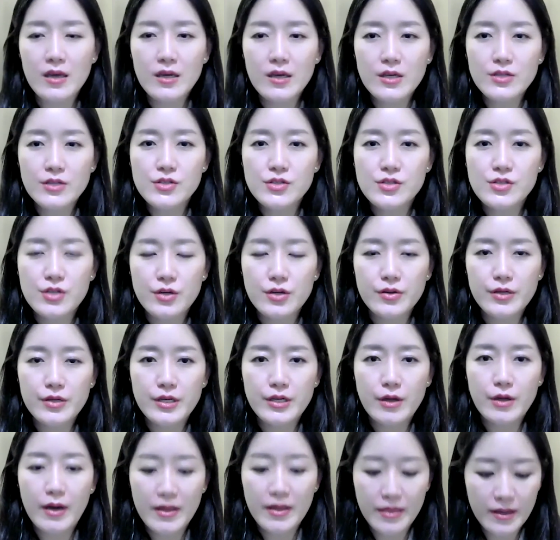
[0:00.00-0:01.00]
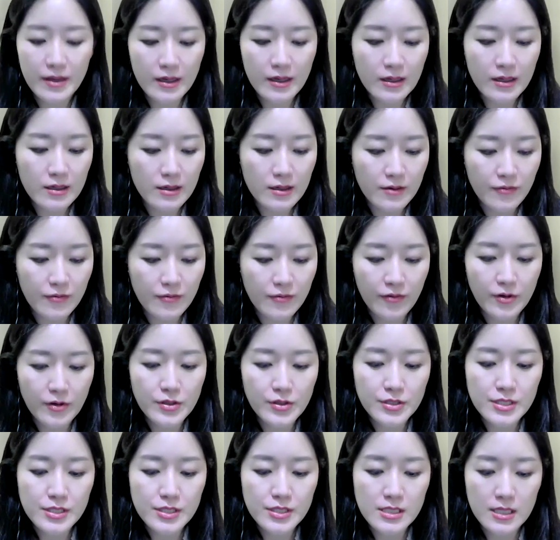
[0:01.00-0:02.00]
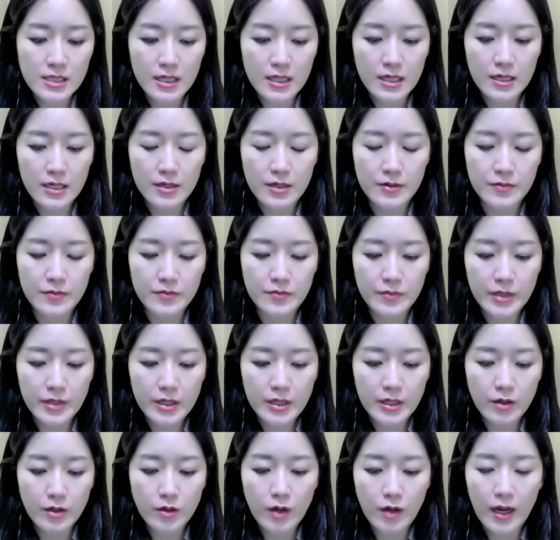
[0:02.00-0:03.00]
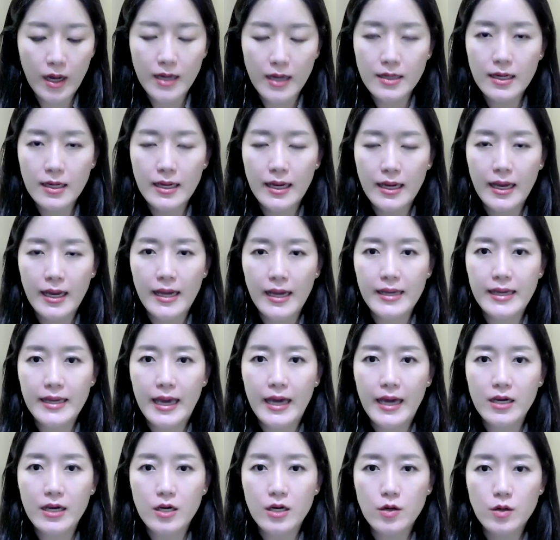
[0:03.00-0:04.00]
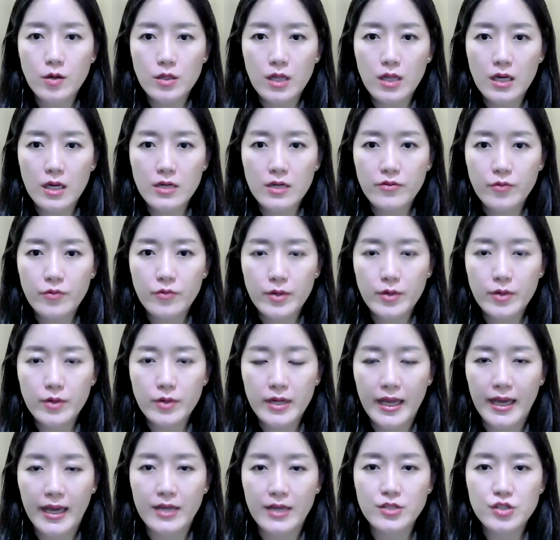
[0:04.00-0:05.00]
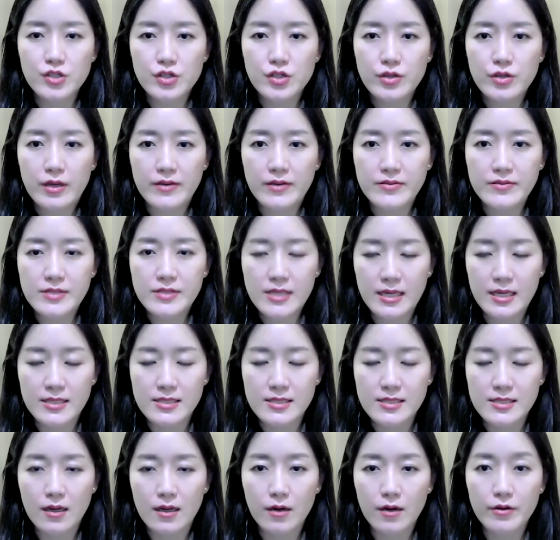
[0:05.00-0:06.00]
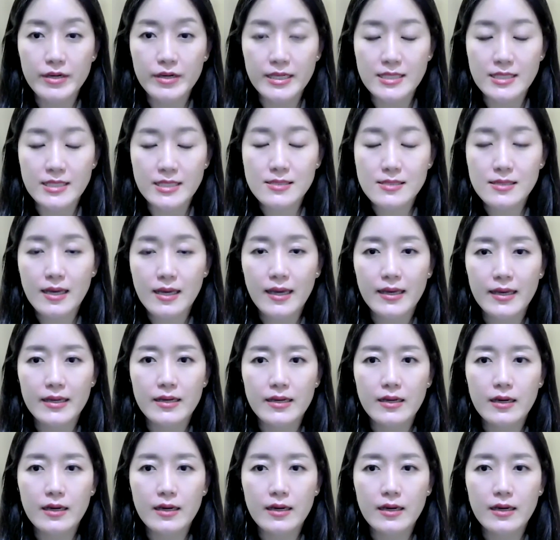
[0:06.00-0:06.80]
So, I think first, I echo a lot of what Andrew has already said.